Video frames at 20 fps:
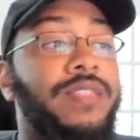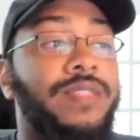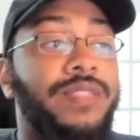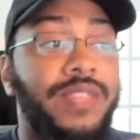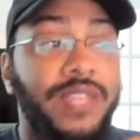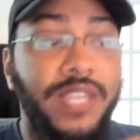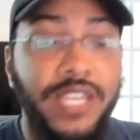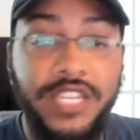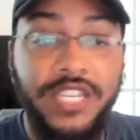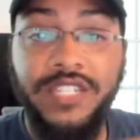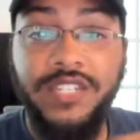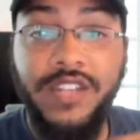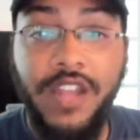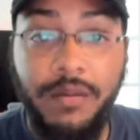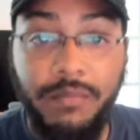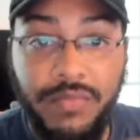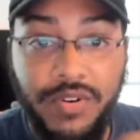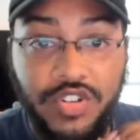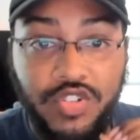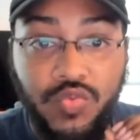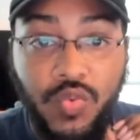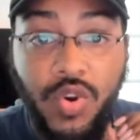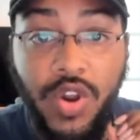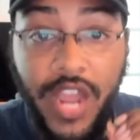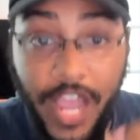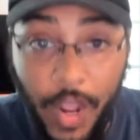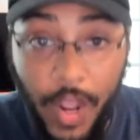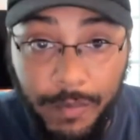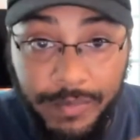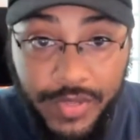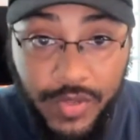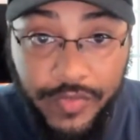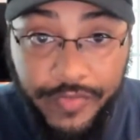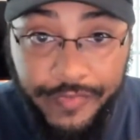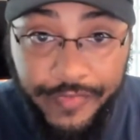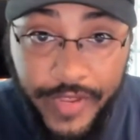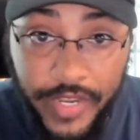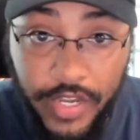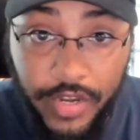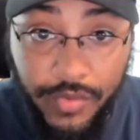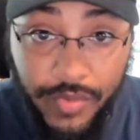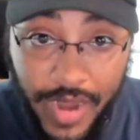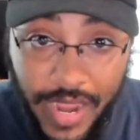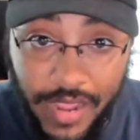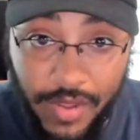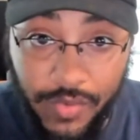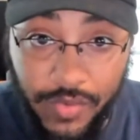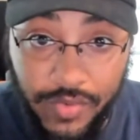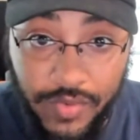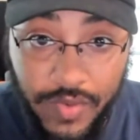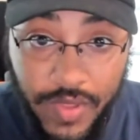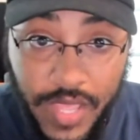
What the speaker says: These numbers will help you figure out